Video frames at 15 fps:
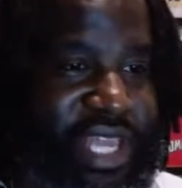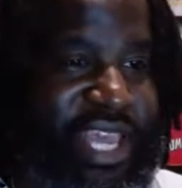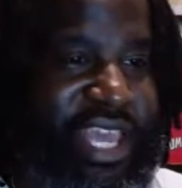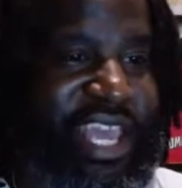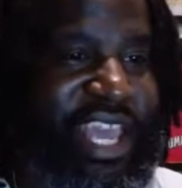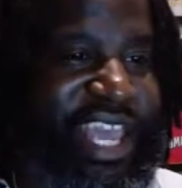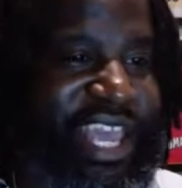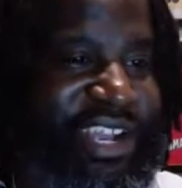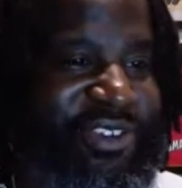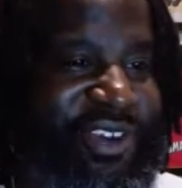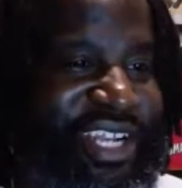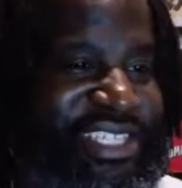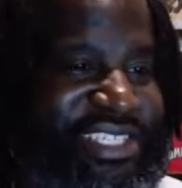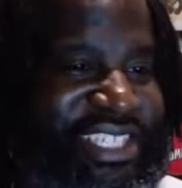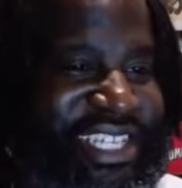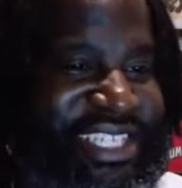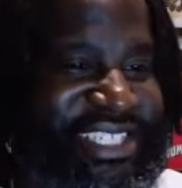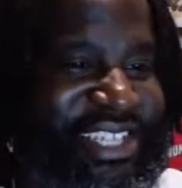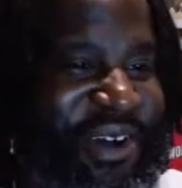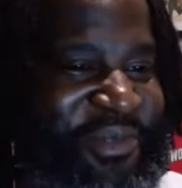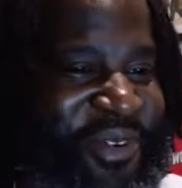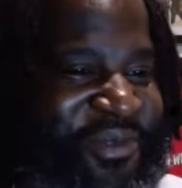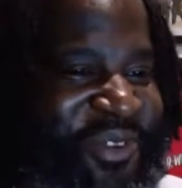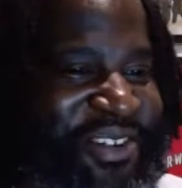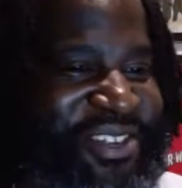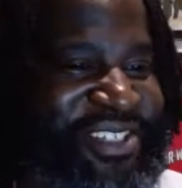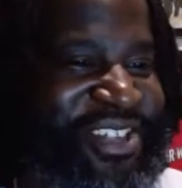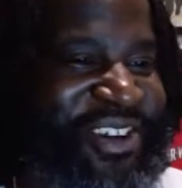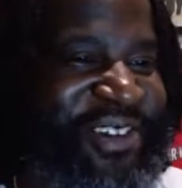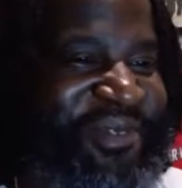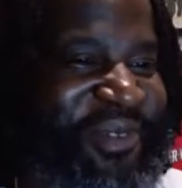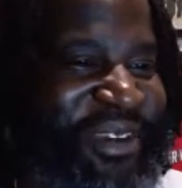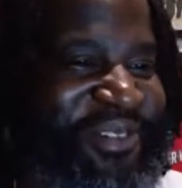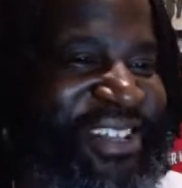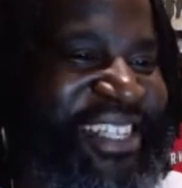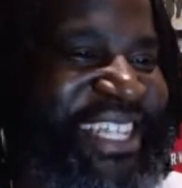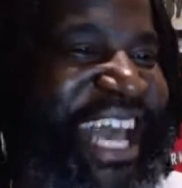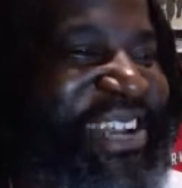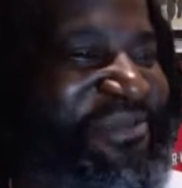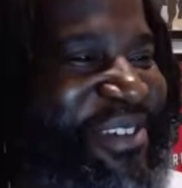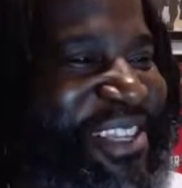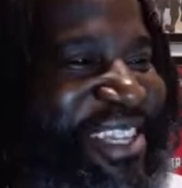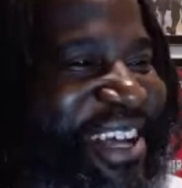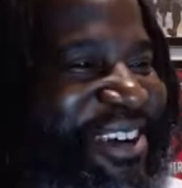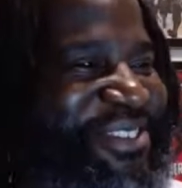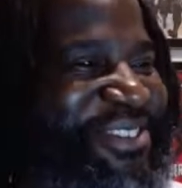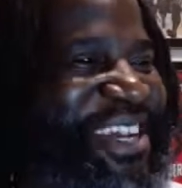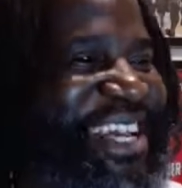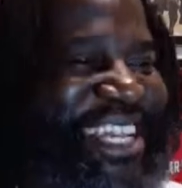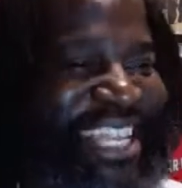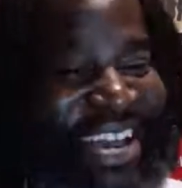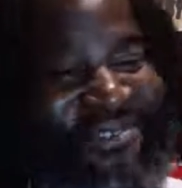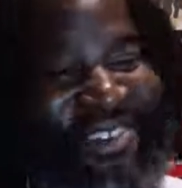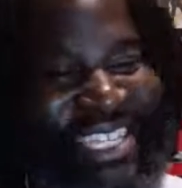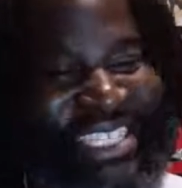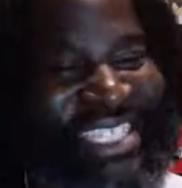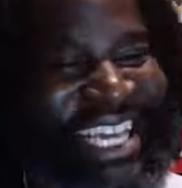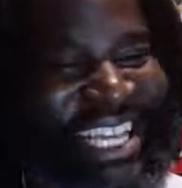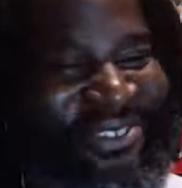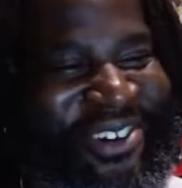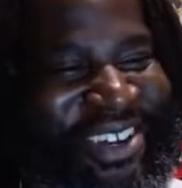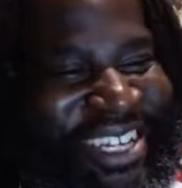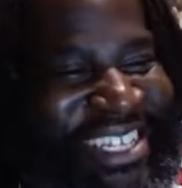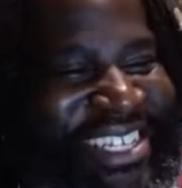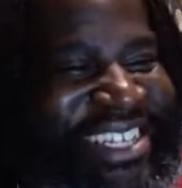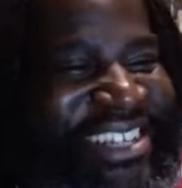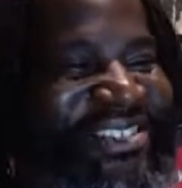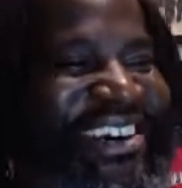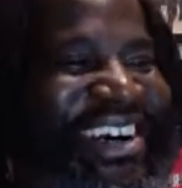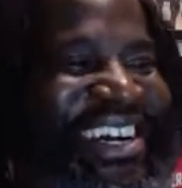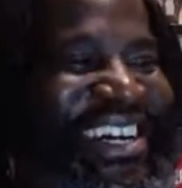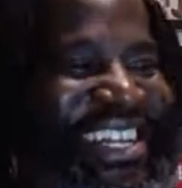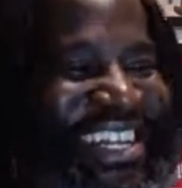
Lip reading: end credit scene is gonna be Rhodey choking baby. That'll be dope. That's what he said he wanted to do, huh?